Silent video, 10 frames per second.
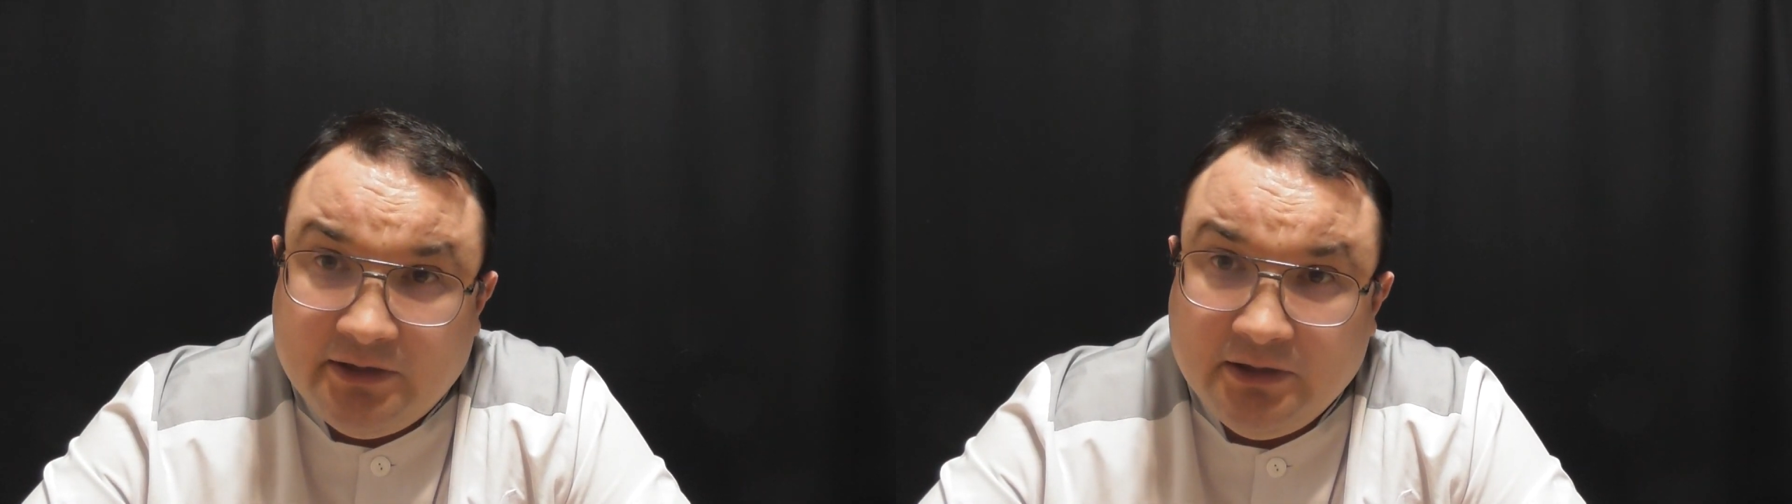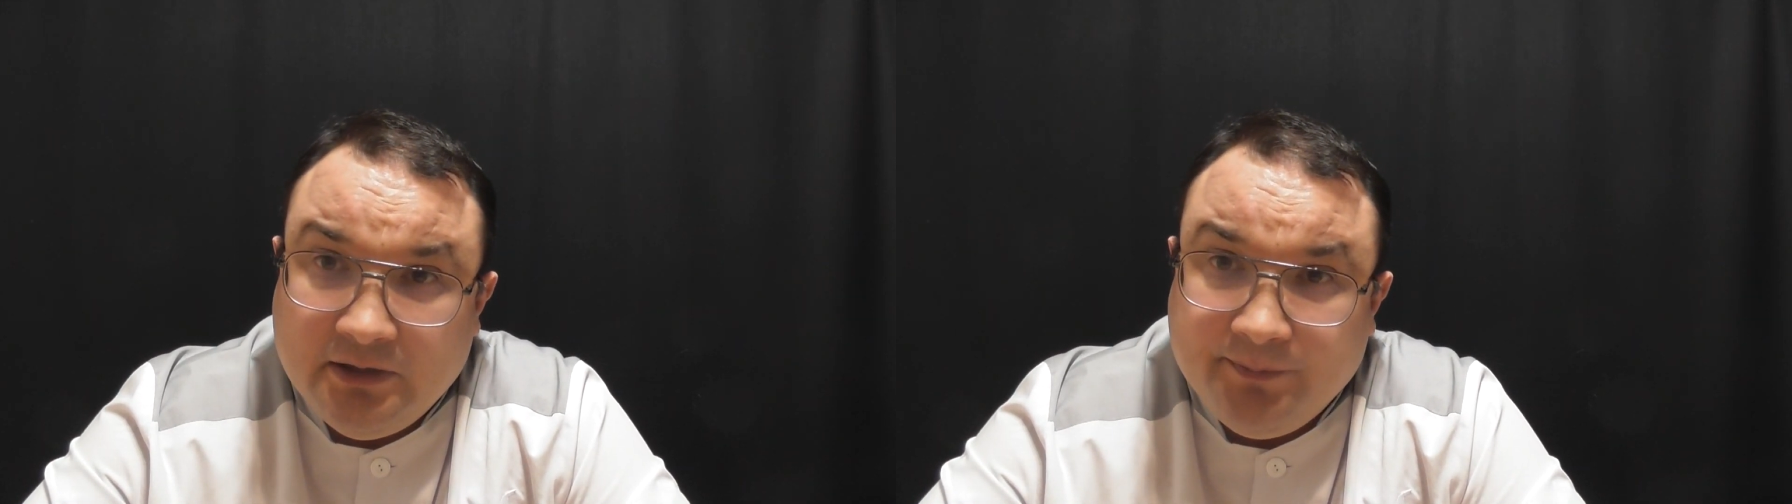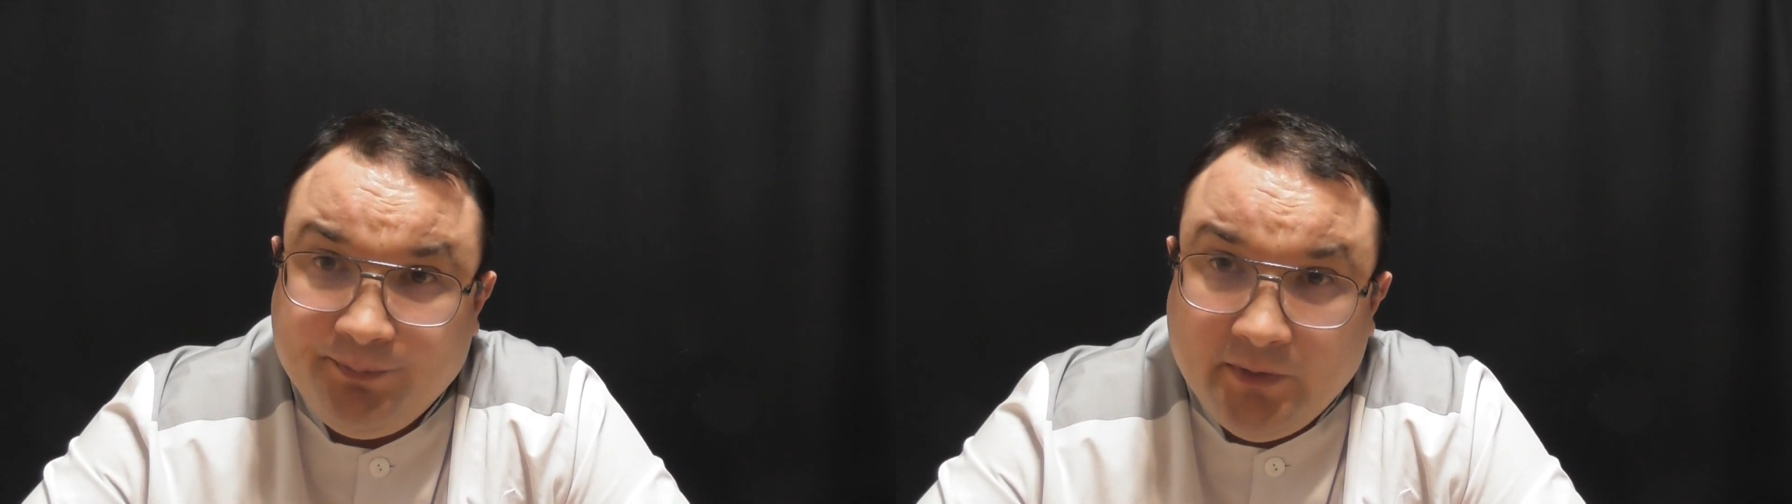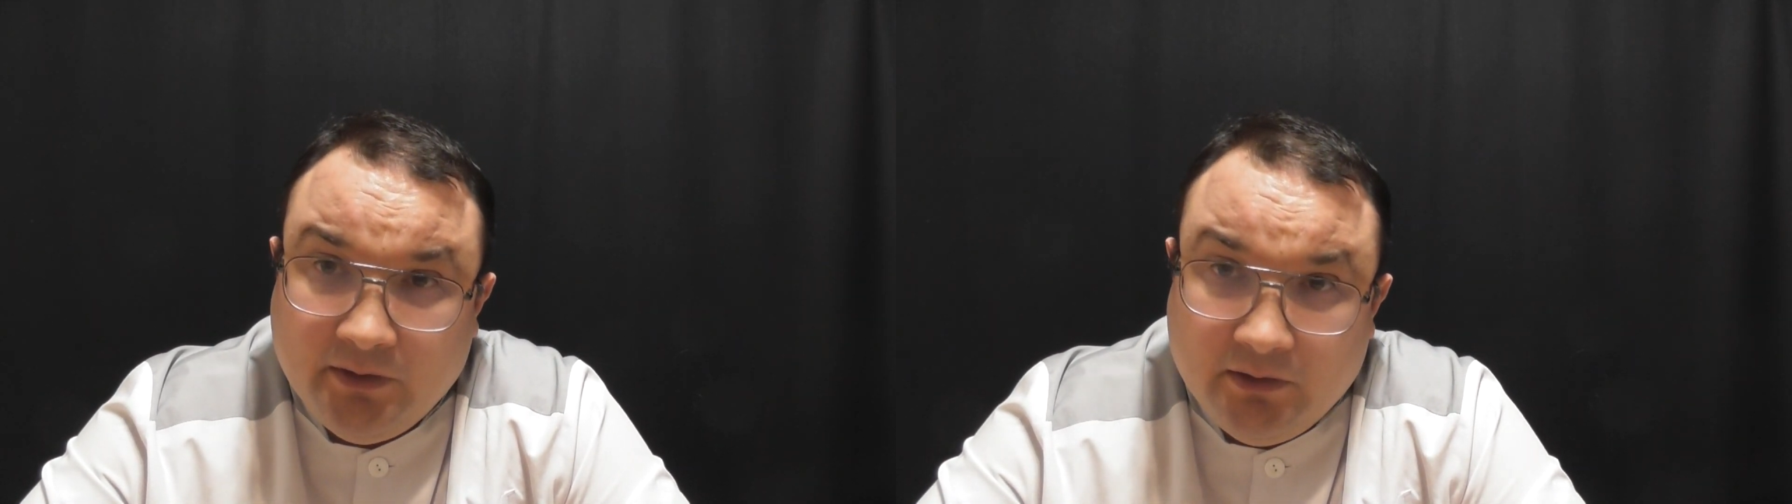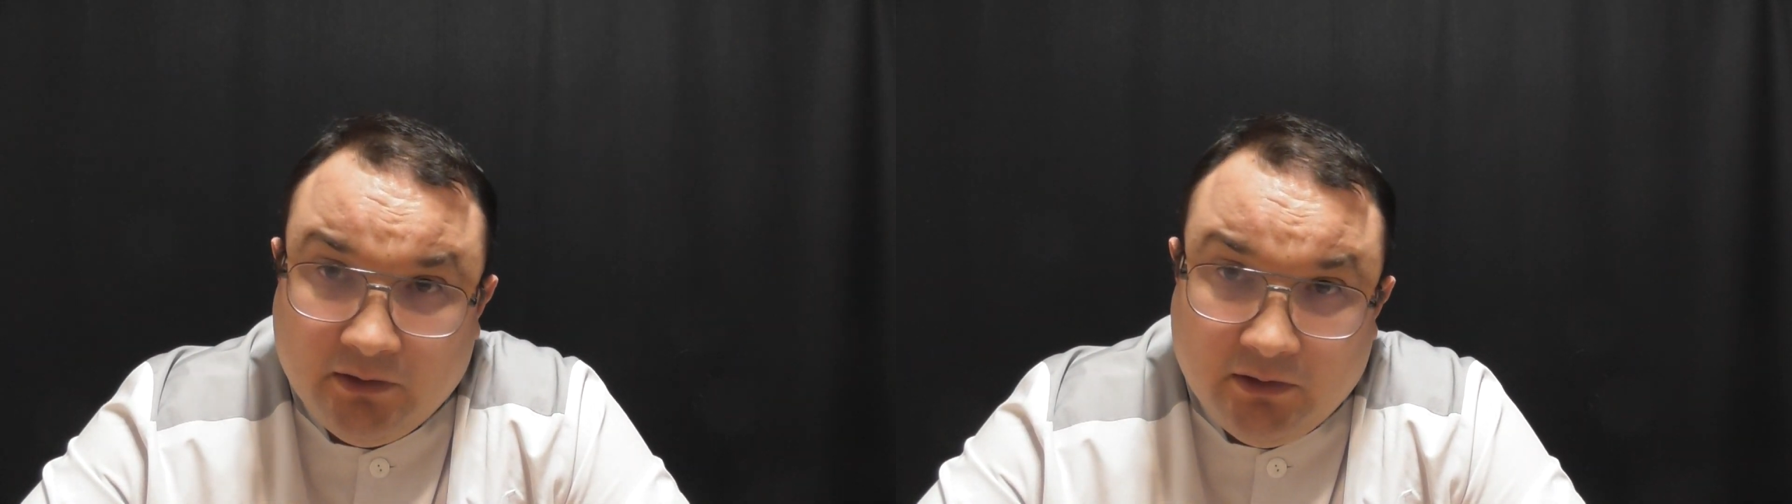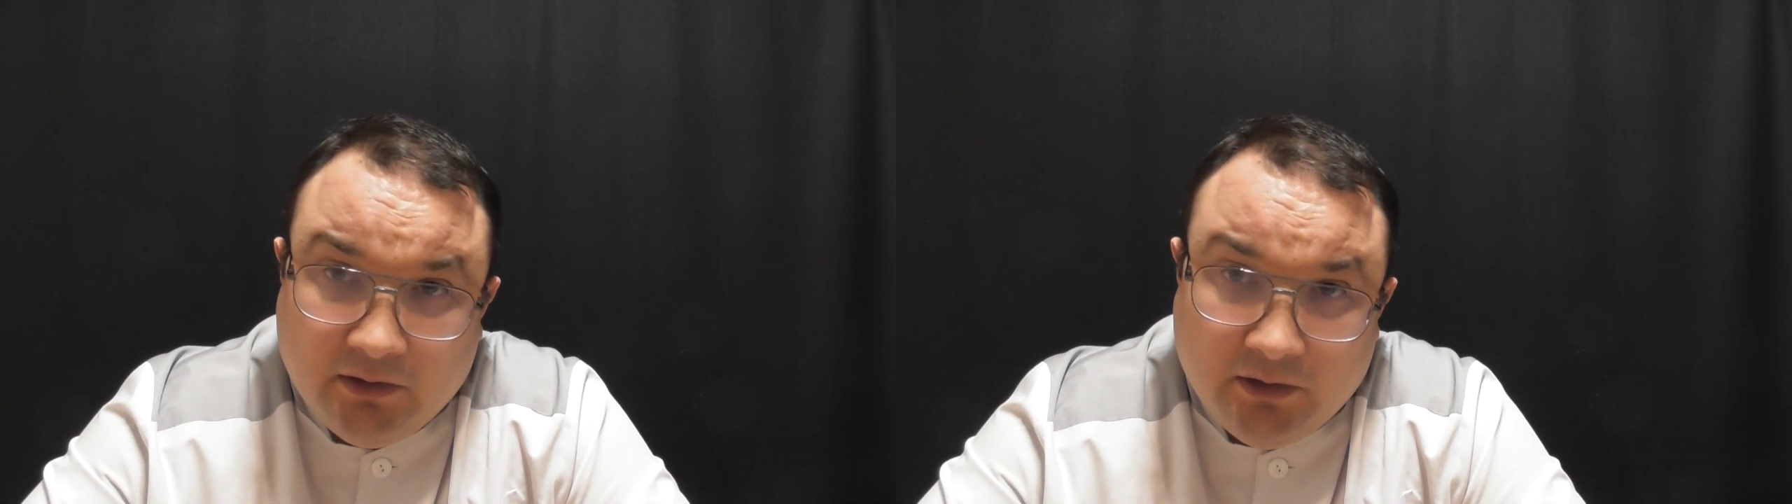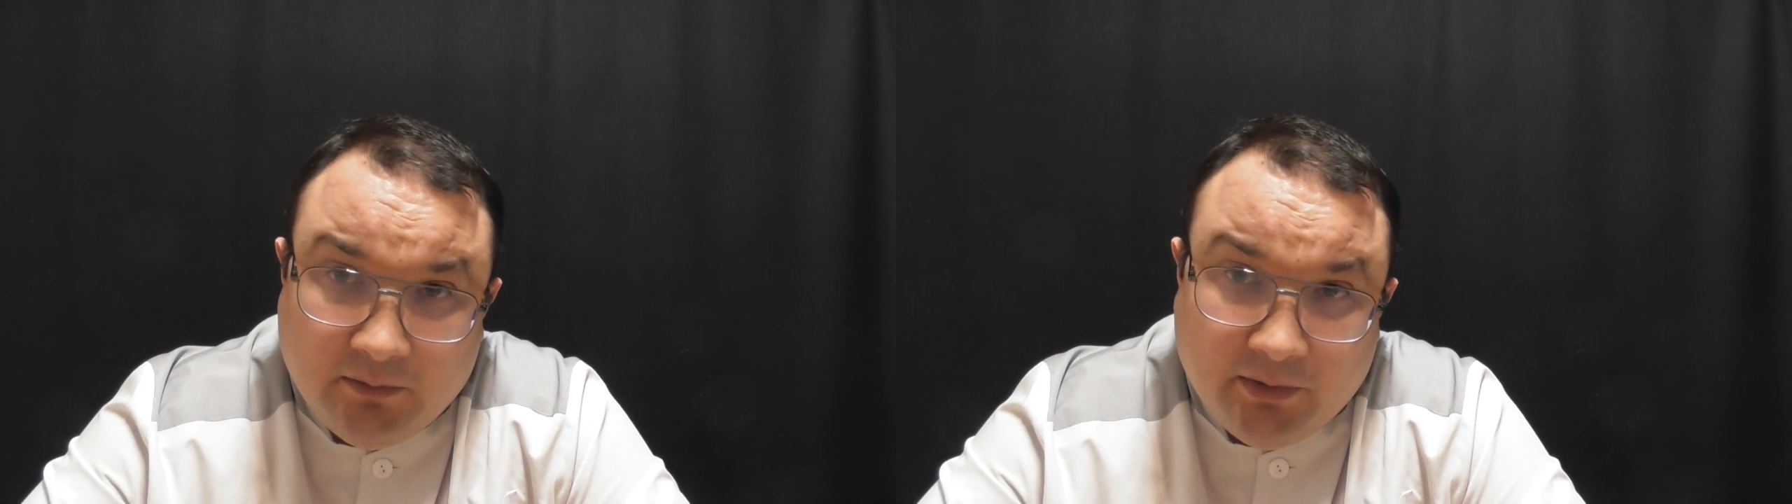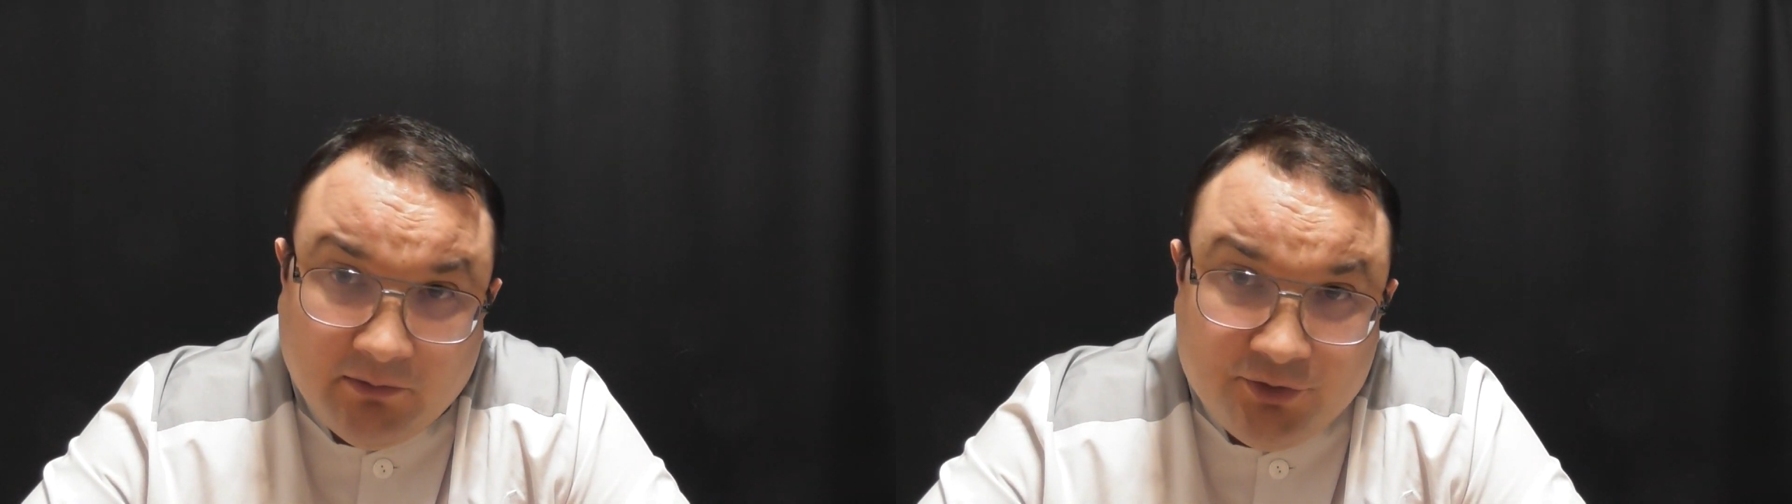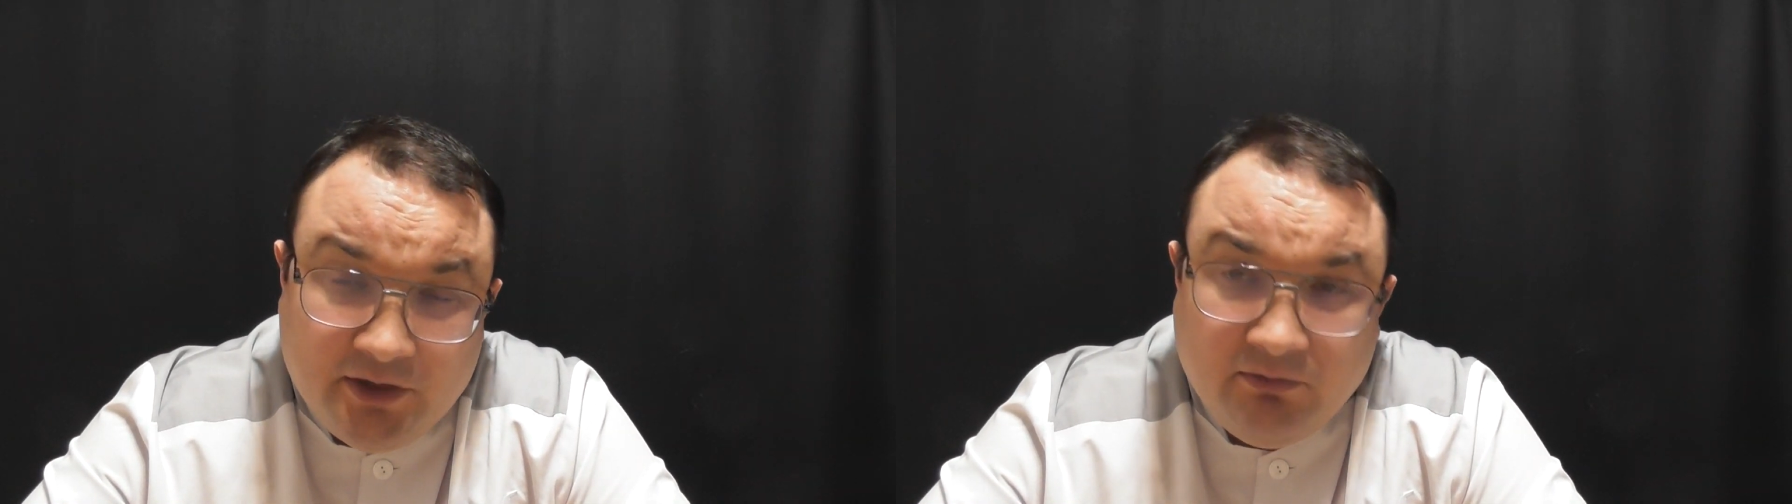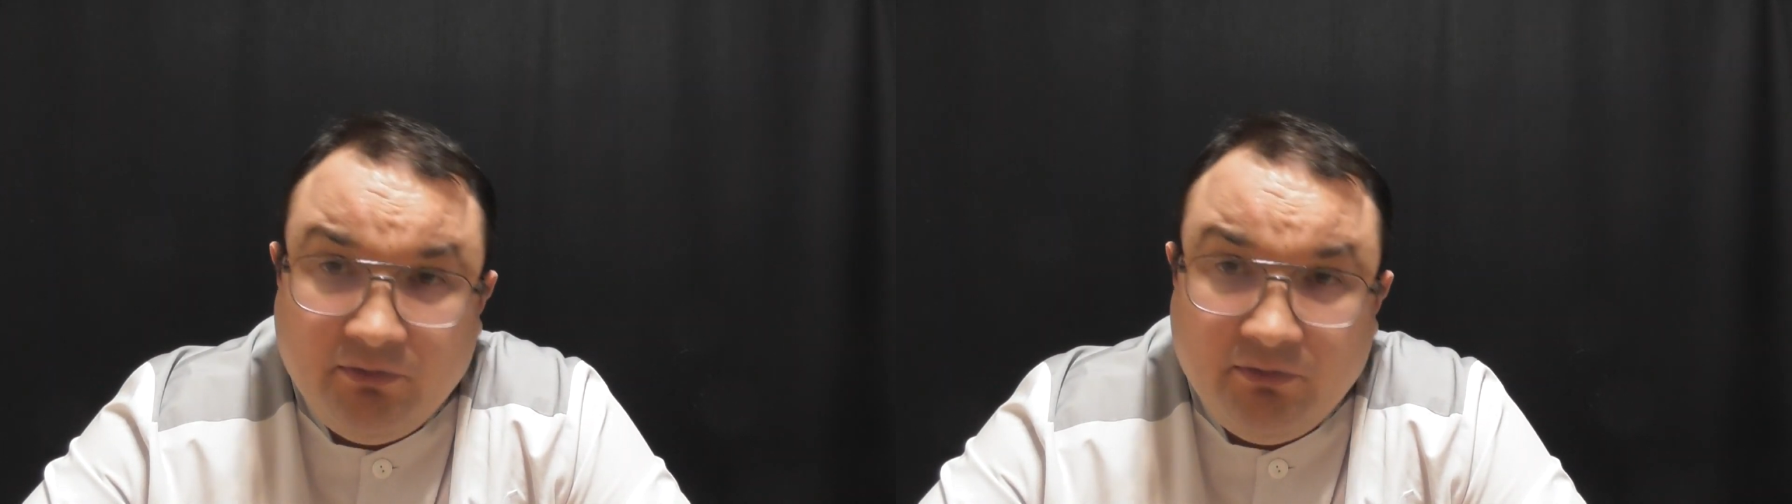acuminatas are often located